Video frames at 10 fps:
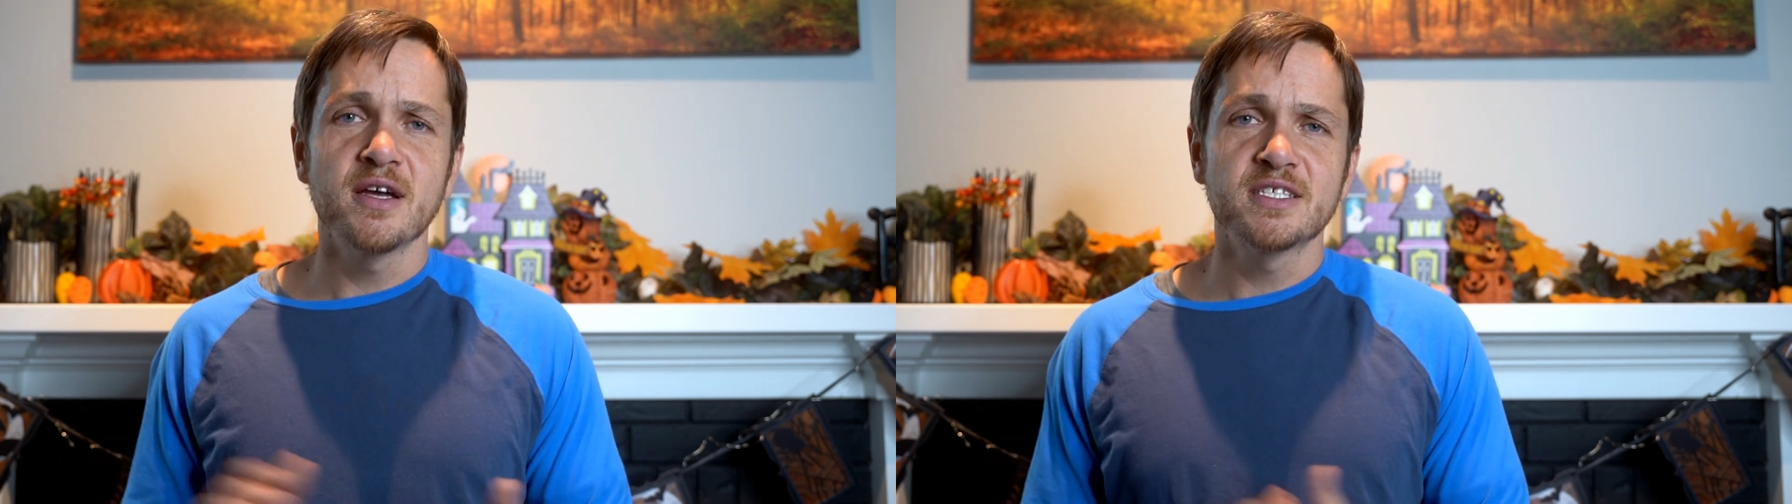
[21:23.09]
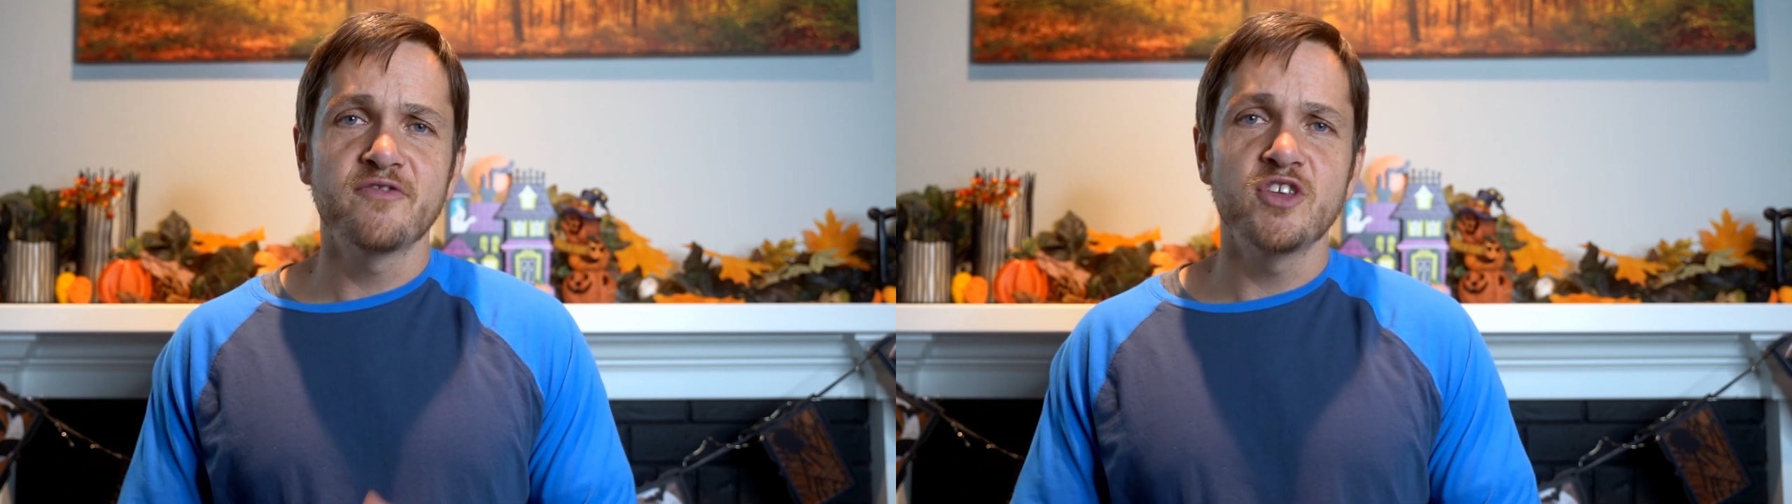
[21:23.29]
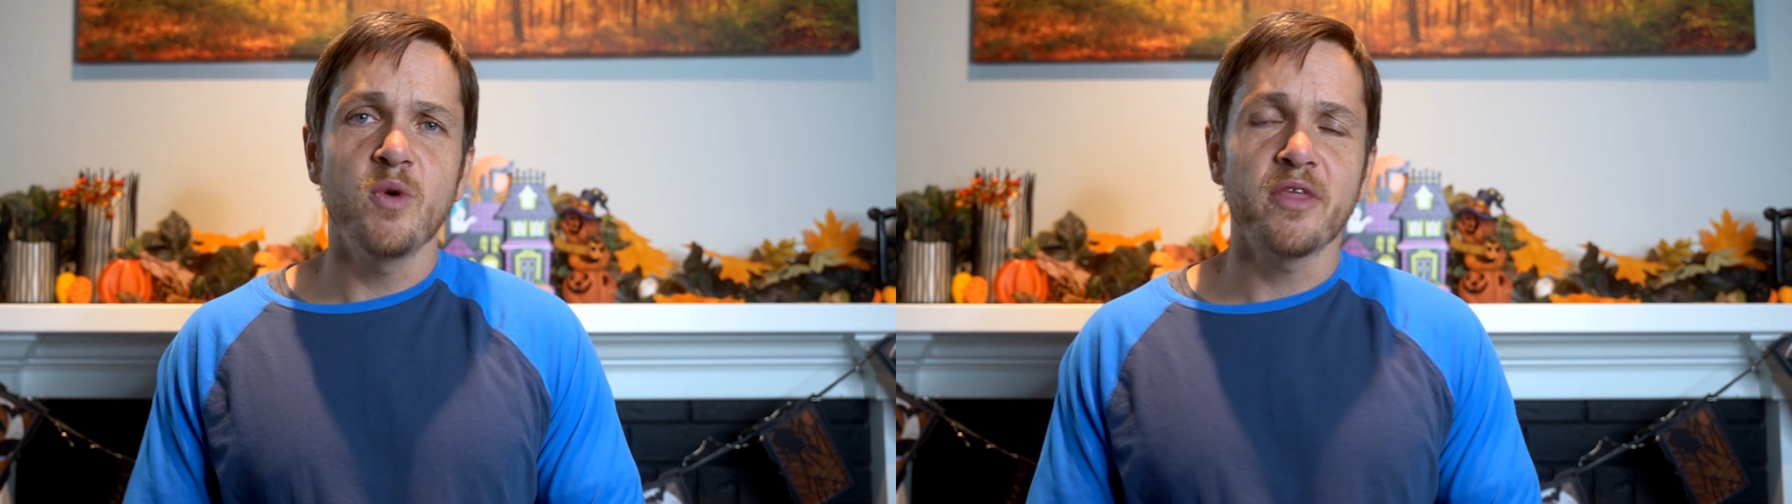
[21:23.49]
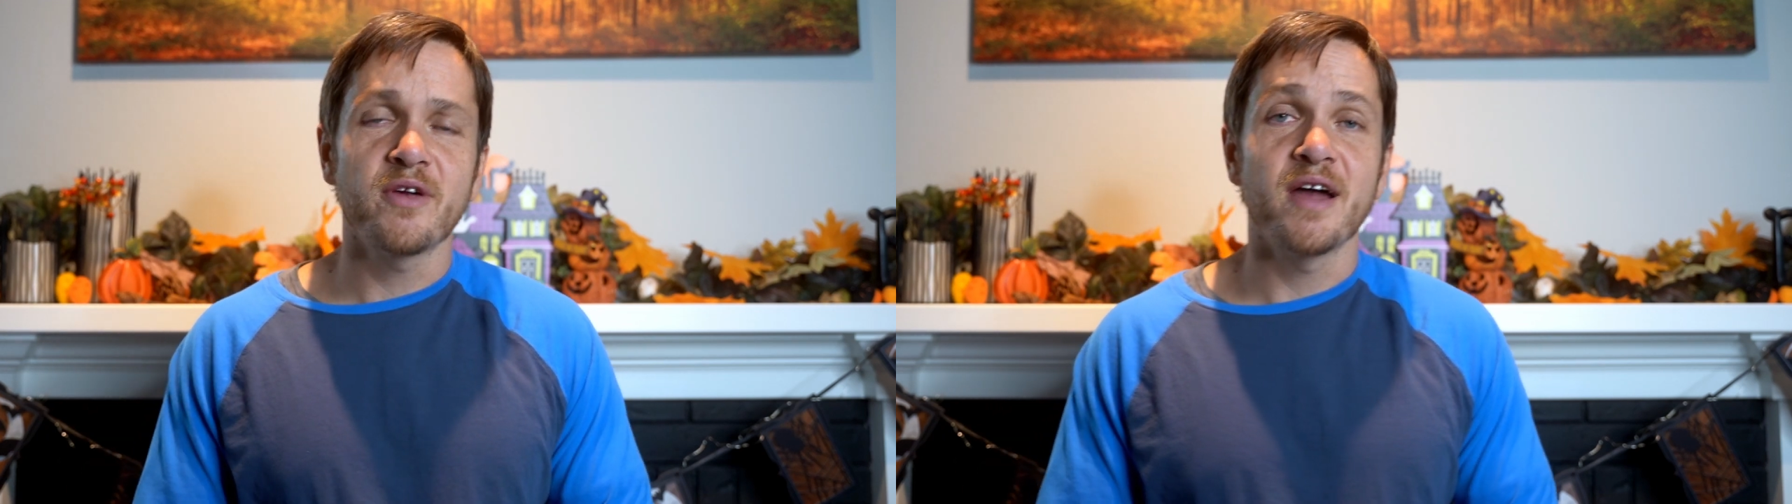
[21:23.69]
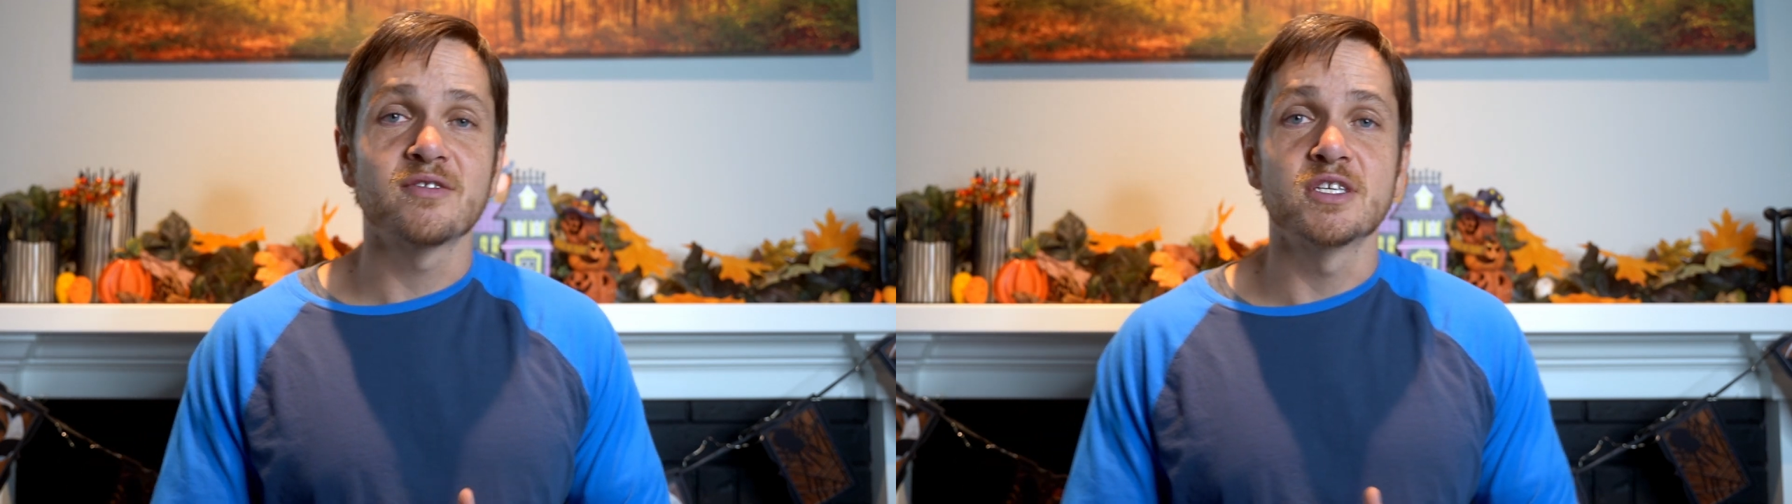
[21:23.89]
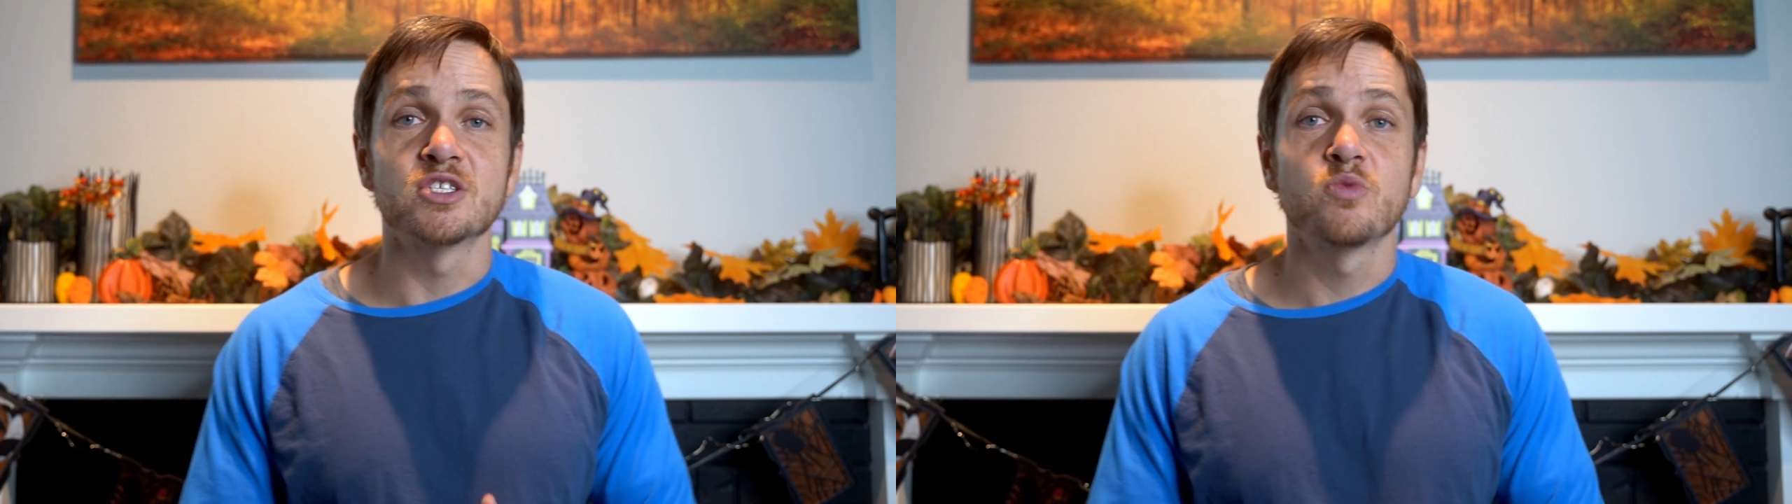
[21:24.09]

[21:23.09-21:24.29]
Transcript: us a few other houses